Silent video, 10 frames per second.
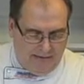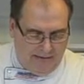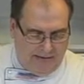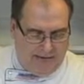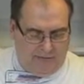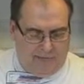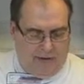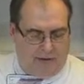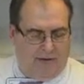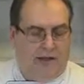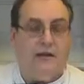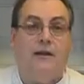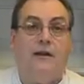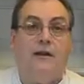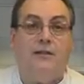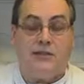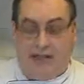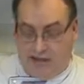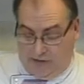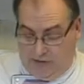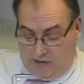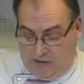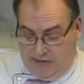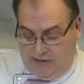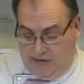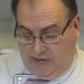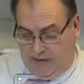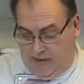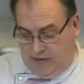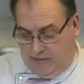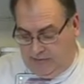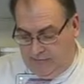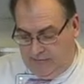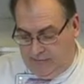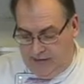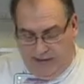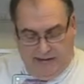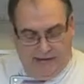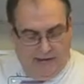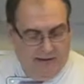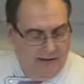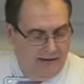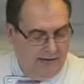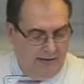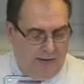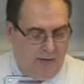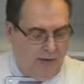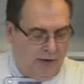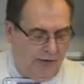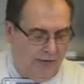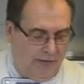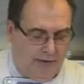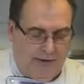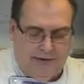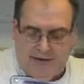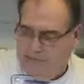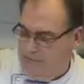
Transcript: You have a better end, it stays easier to handle, okay? Then what we're going to do is,